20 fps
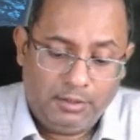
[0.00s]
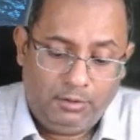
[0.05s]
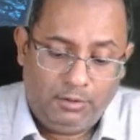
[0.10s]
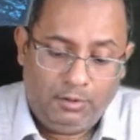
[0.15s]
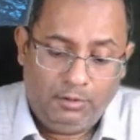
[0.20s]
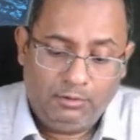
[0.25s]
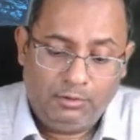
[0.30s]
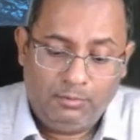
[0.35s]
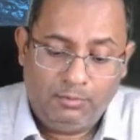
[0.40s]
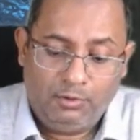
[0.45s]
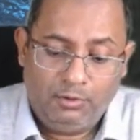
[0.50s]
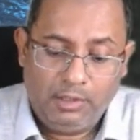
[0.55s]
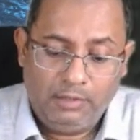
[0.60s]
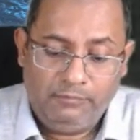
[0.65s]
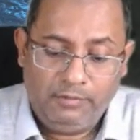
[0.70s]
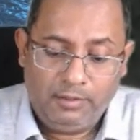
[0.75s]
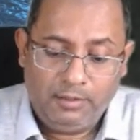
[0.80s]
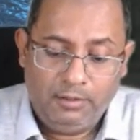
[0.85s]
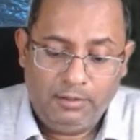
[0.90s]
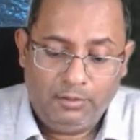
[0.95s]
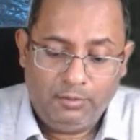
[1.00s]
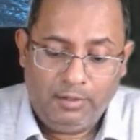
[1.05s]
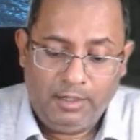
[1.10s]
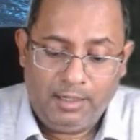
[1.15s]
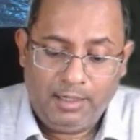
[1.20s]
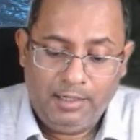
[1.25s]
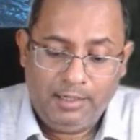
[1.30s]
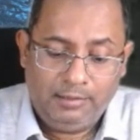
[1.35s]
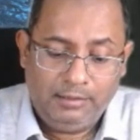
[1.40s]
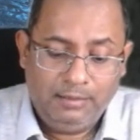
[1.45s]
and all the more difficult to
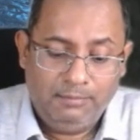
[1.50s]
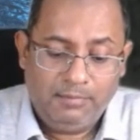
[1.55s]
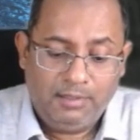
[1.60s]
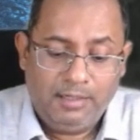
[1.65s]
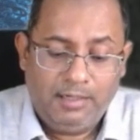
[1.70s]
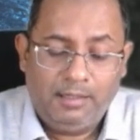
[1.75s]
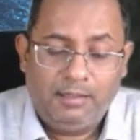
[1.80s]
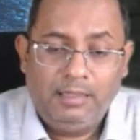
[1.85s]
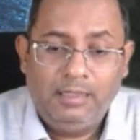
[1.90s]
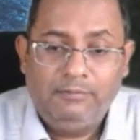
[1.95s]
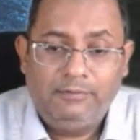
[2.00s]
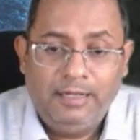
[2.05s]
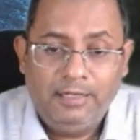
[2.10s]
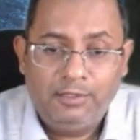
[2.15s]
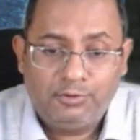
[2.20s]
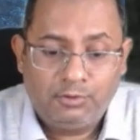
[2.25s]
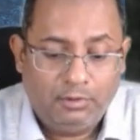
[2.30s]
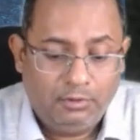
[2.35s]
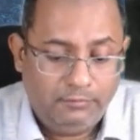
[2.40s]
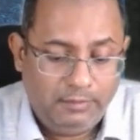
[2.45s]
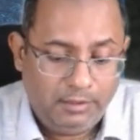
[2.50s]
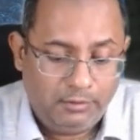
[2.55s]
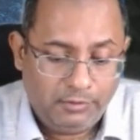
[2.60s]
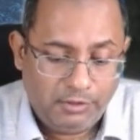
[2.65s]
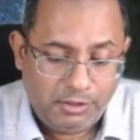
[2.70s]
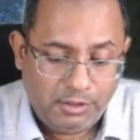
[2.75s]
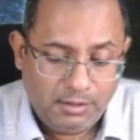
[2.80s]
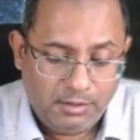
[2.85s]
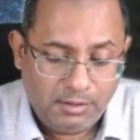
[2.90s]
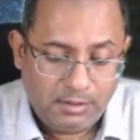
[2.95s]
recollect them correctly while solving
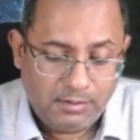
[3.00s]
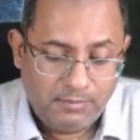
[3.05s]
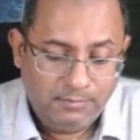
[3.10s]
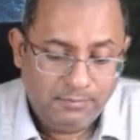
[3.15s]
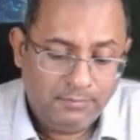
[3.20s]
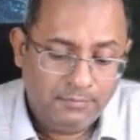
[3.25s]
questions.